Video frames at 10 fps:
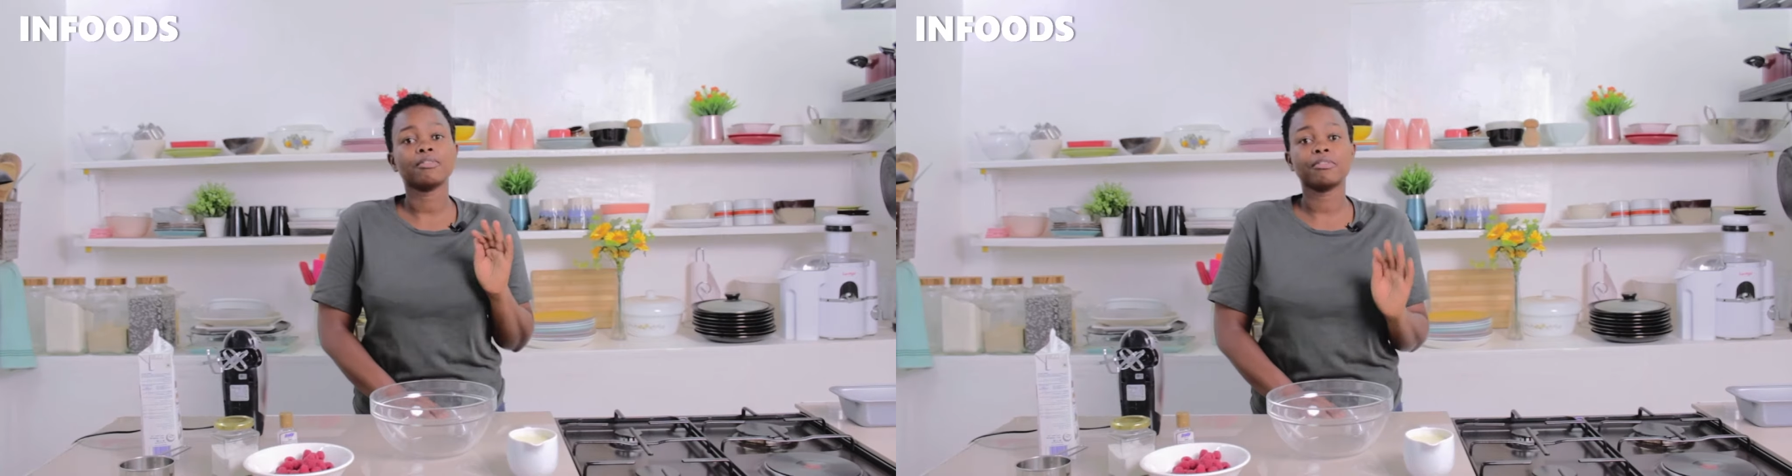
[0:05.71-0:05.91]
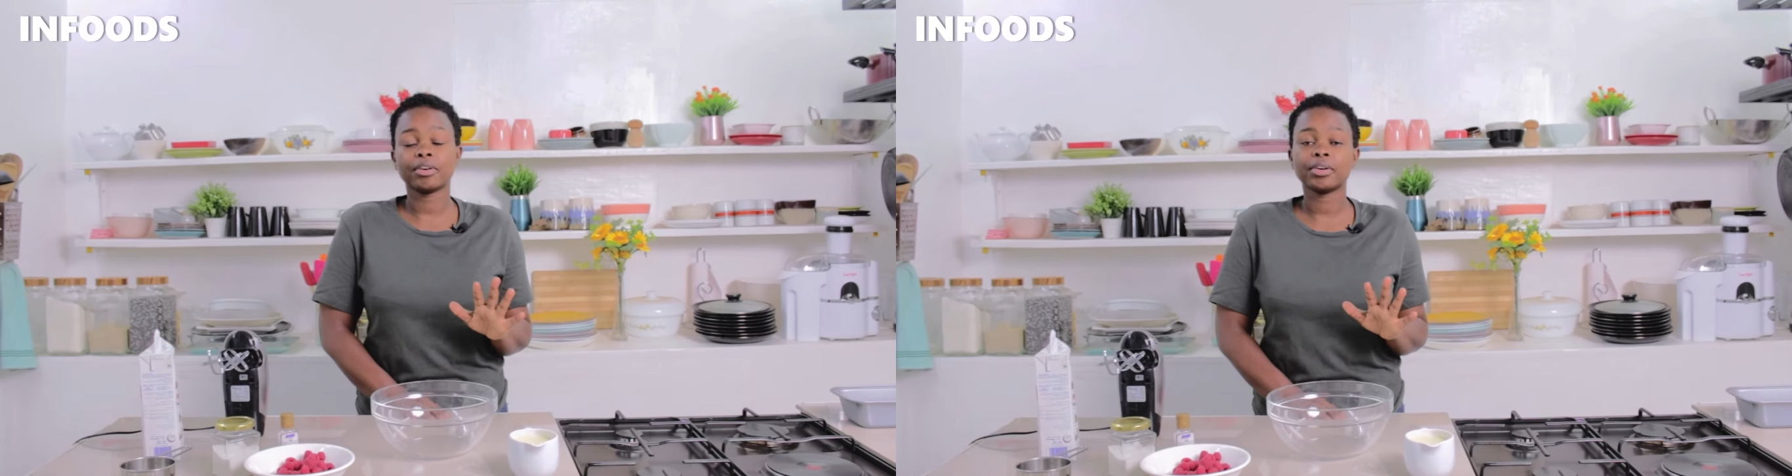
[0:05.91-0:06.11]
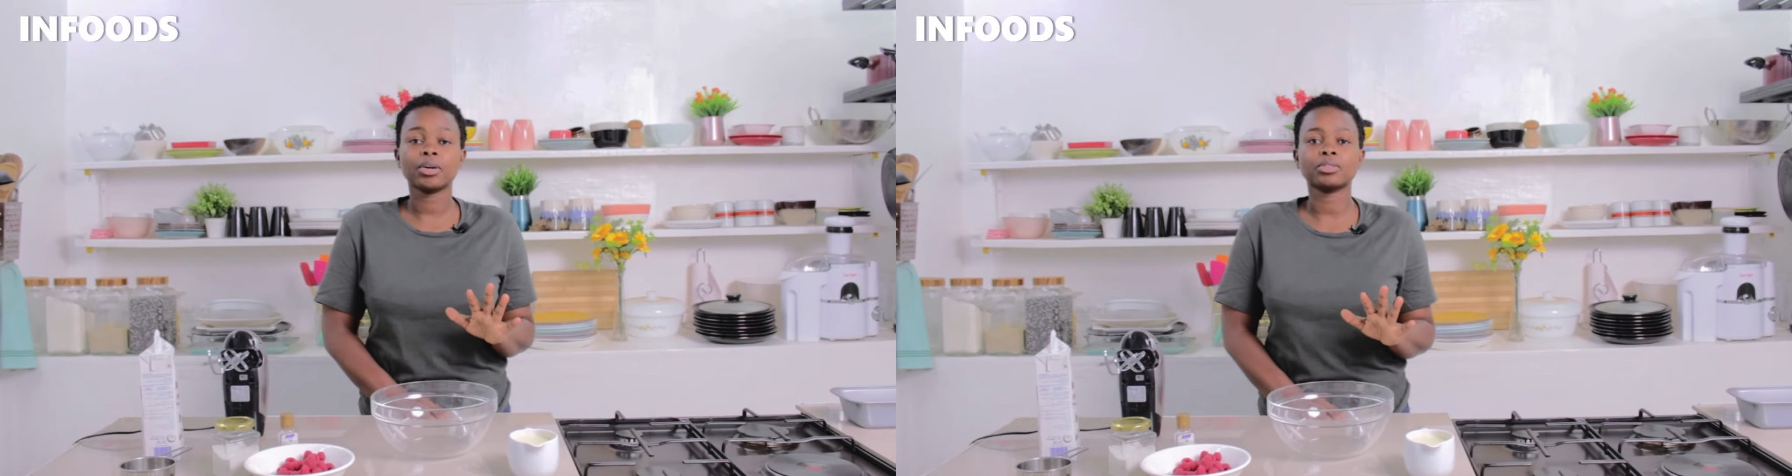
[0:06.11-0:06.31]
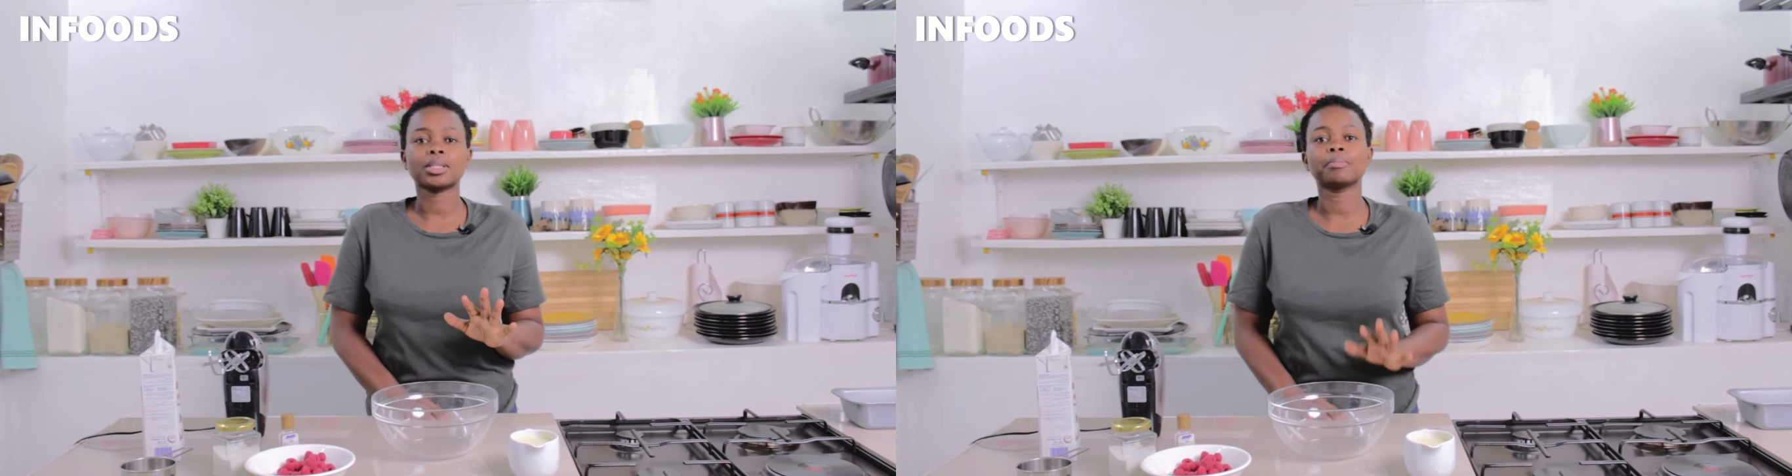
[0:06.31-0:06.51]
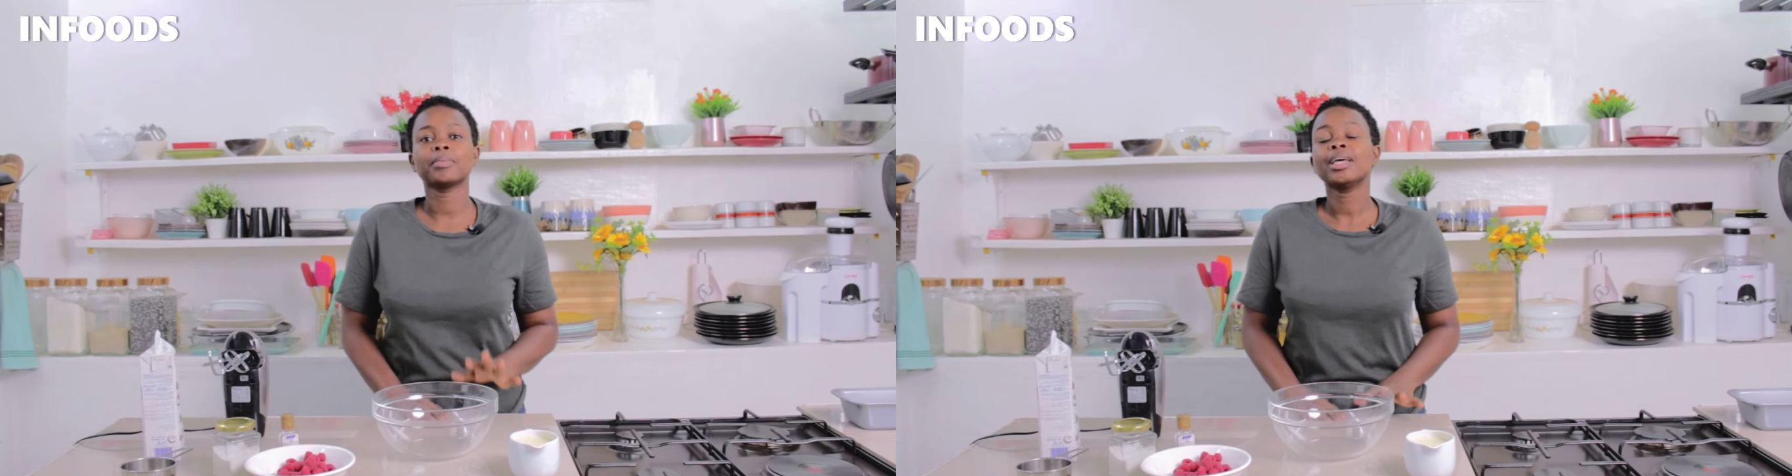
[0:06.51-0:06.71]
very
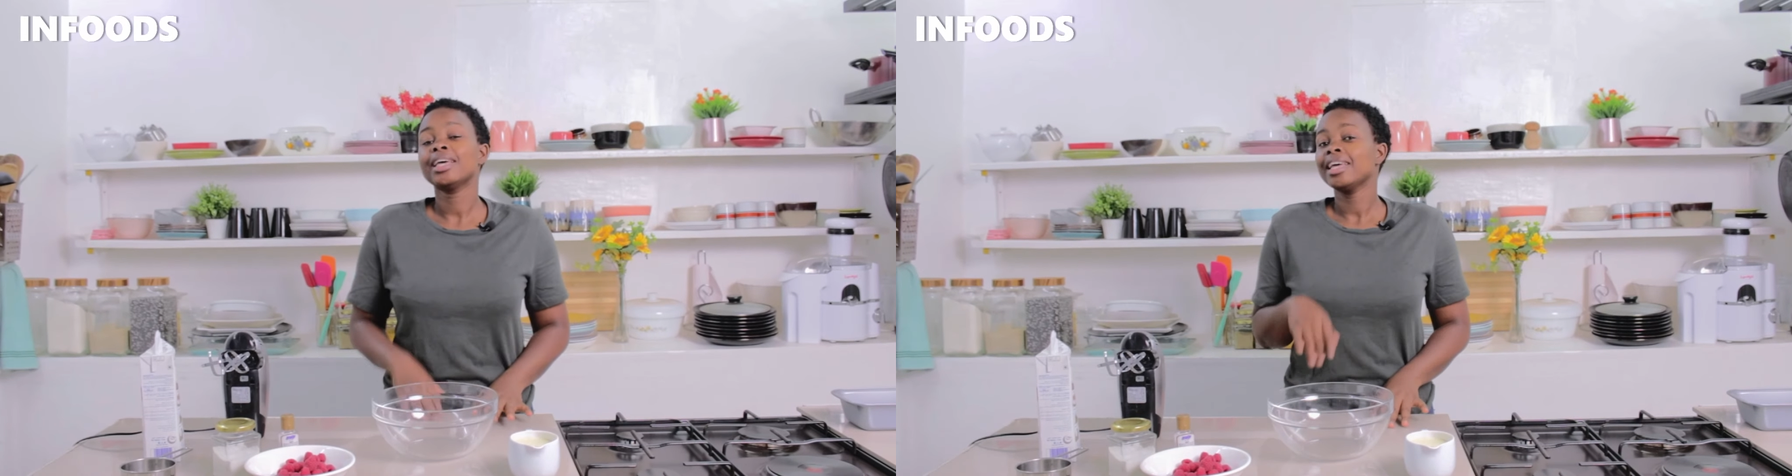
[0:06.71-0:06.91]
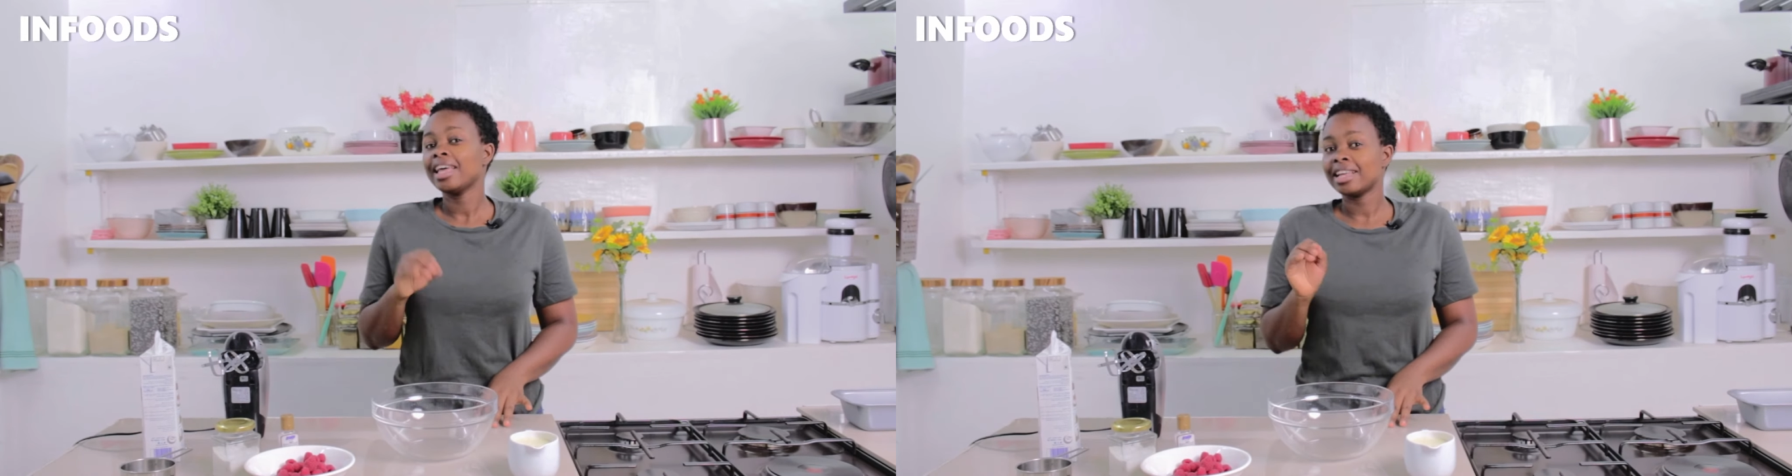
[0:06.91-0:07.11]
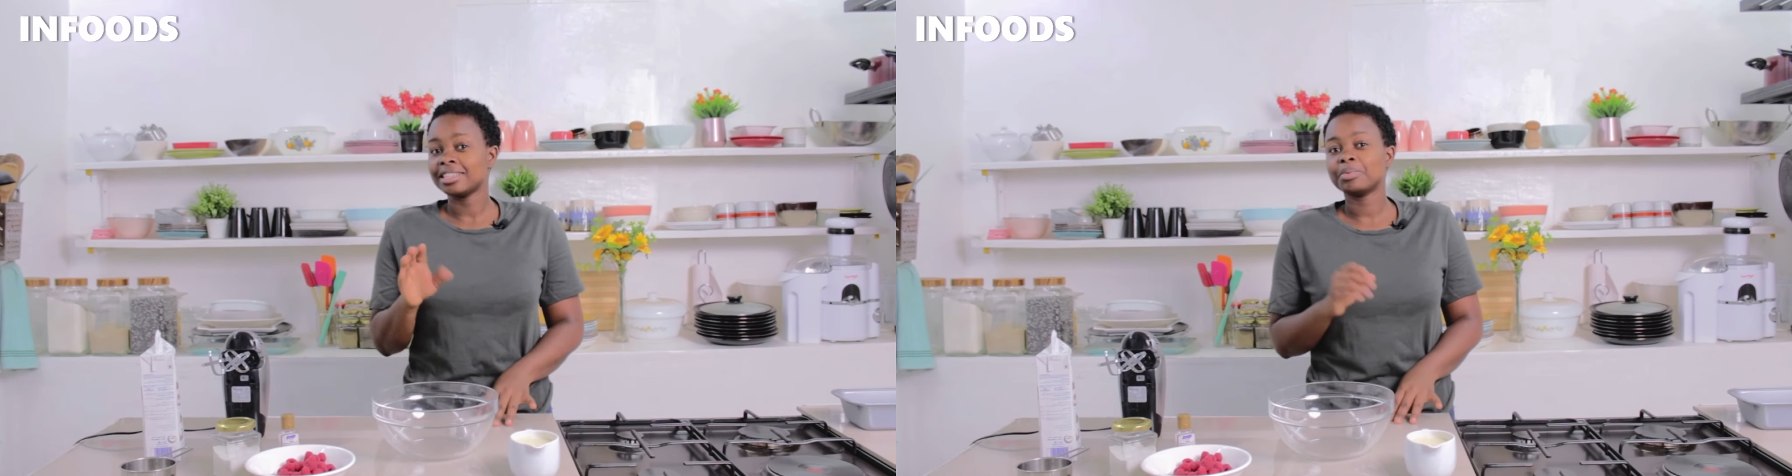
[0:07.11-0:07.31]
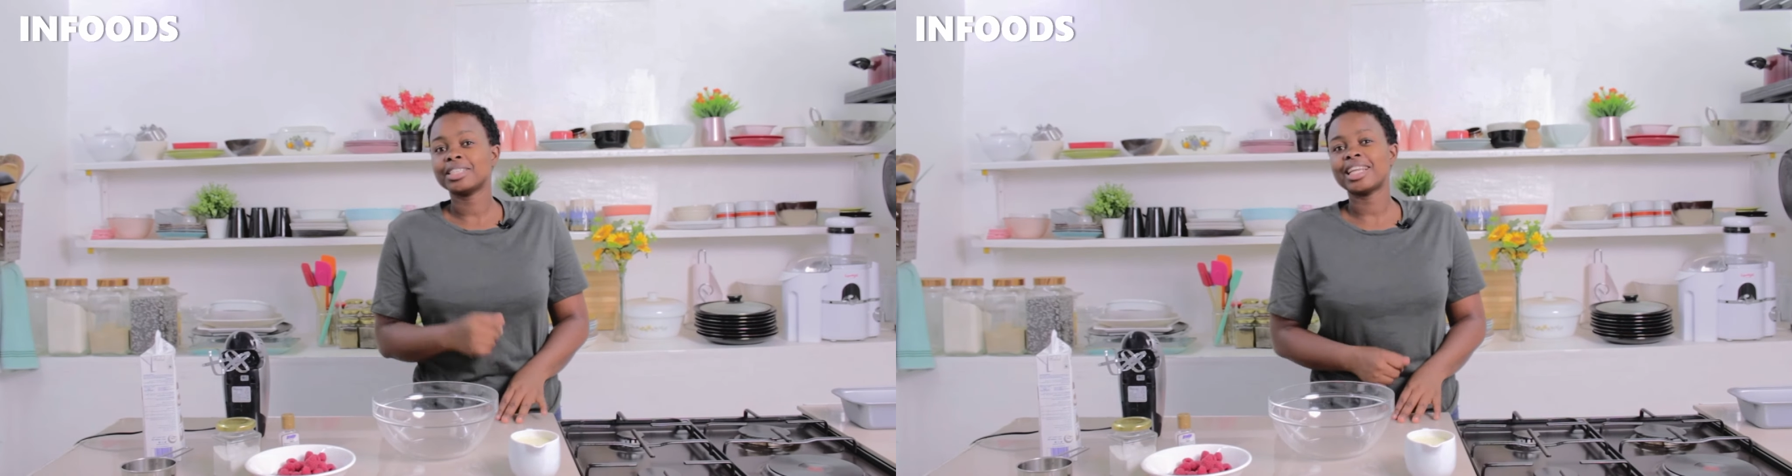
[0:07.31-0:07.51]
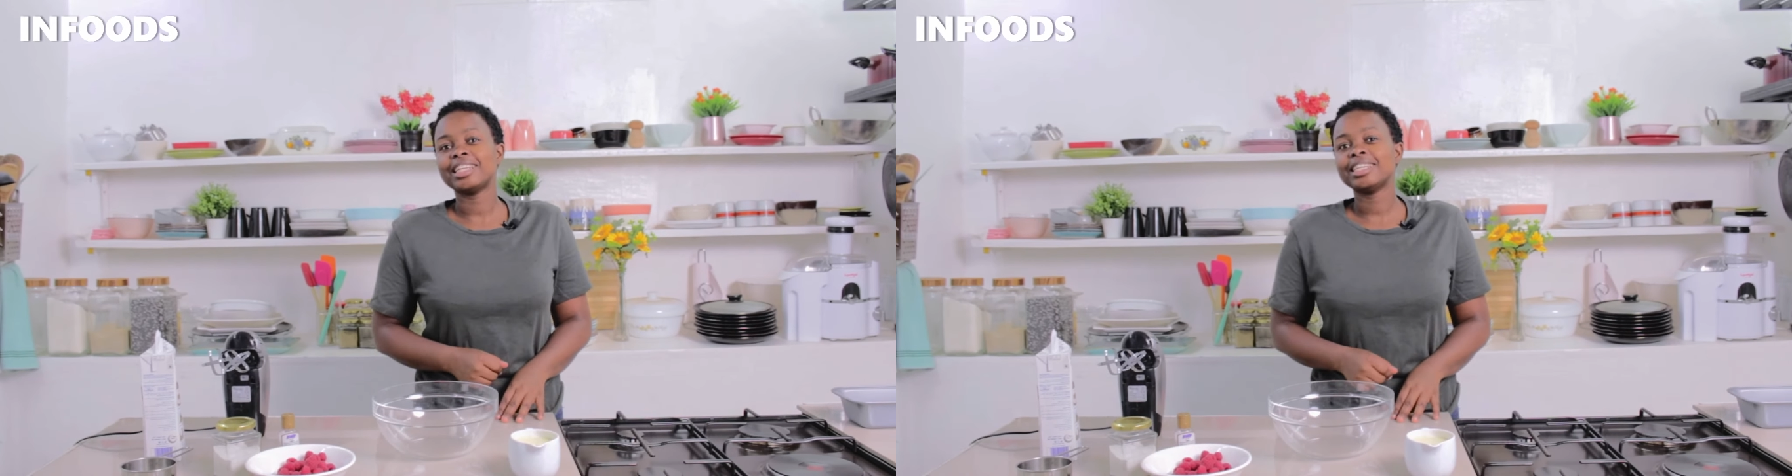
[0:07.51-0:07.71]
awesome,
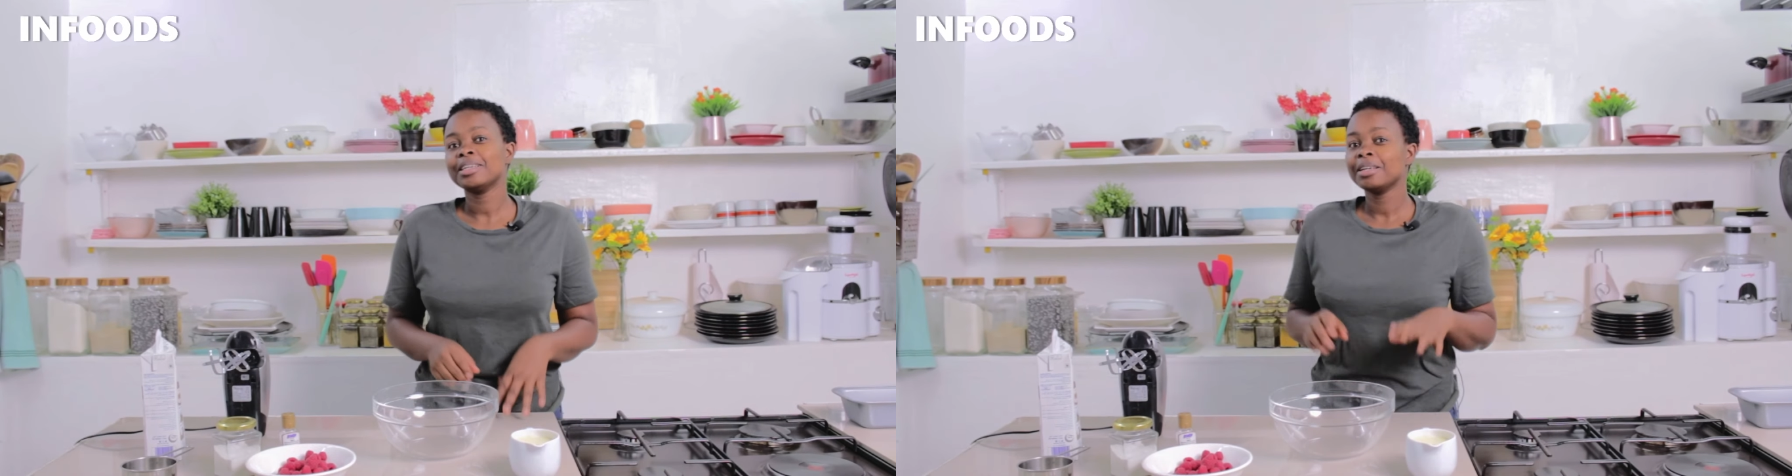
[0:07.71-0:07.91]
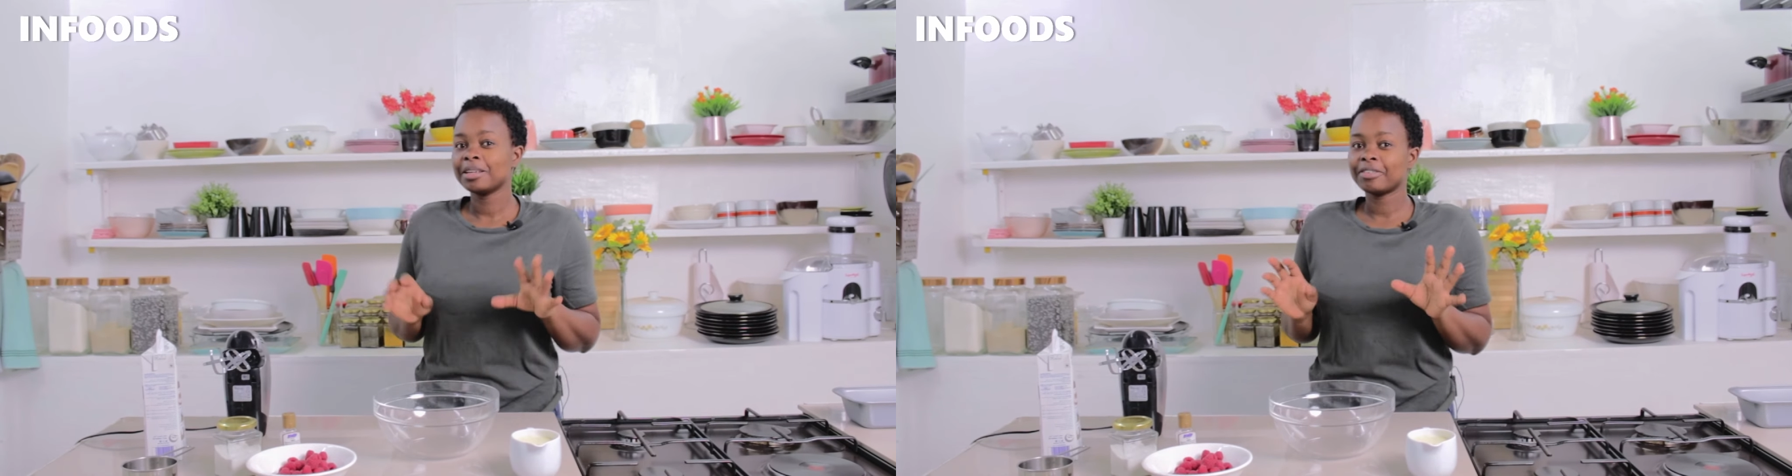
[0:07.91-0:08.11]
especially